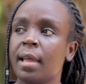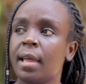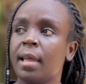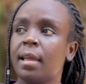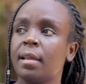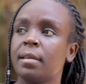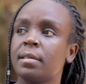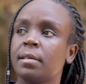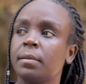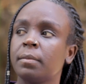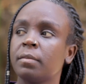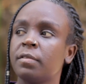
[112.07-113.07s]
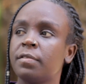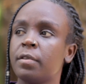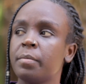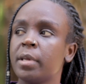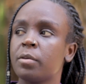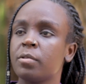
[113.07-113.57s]
And
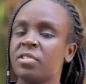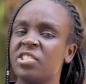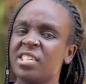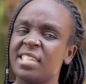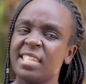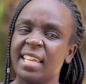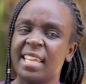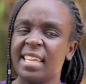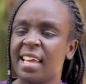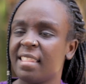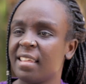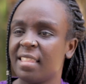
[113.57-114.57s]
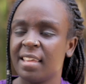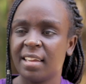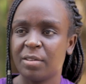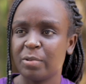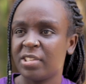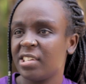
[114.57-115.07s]
for me, it was just any other
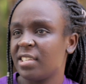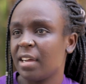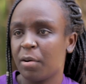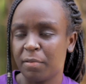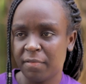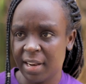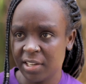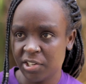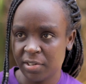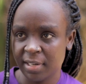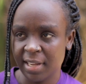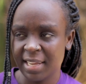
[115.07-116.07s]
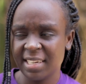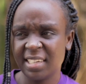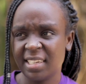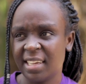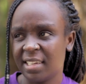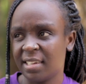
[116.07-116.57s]
thing. It was just a convulsion. I
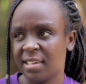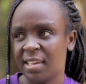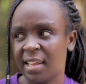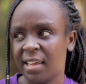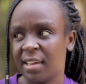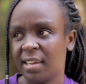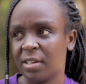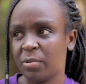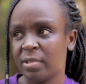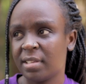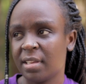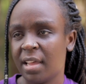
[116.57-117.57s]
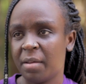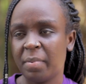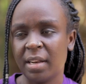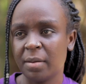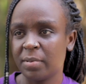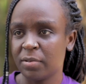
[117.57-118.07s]
didn't get it like it was
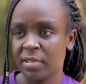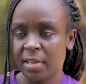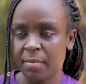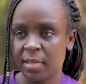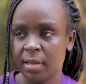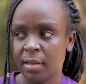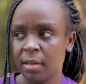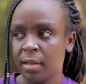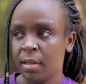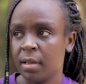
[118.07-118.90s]
epilepsy or something.